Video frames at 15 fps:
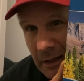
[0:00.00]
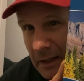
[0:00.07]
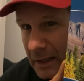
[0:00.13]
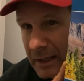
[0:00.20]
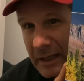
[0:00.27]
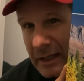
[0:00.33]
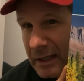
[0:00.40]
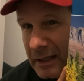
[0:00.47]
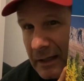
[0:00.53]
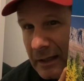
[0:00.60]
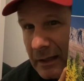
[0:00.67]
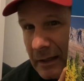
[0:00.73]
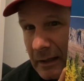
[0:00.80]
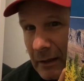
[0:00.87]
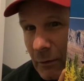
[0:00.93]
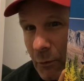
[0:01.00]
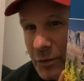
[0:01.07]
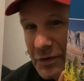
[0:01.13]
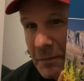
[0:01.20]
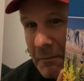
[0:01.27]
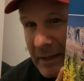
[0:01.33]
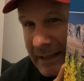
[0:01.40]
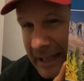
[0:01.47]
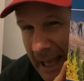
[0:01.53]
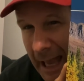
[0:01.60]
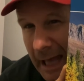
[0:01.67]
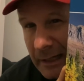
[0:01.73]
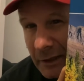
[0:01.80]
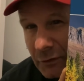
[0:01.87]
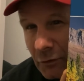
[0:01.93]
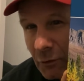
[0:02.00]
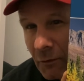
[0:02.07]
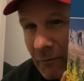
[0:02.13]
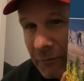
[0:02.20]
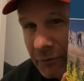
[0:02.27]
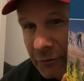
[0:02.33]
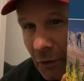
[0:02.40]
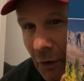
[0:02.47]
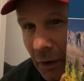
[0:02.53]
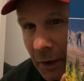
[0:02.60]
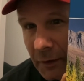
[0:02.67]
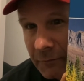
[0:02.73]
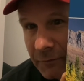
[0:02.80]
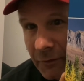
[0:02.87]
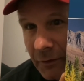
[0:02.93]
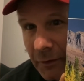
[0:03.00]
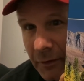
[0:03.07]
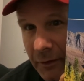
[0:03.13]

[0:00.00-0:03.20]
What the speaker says: he was a mechanical photographer.